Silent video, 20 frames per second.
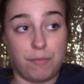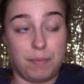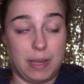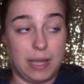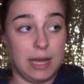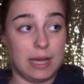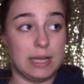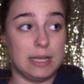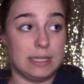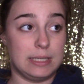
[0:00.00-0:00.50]

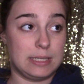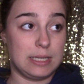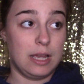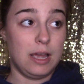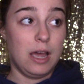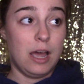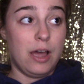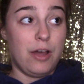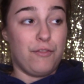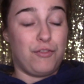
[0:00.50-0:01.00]
because
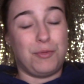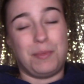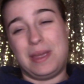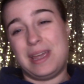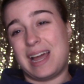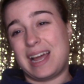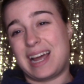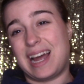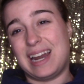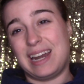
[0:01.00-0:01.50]
for me,
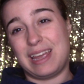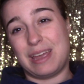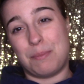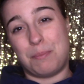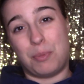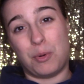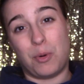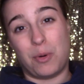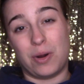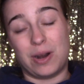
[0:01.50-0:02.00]
I kind of
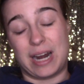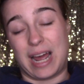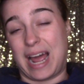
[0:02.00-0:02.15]
get bored.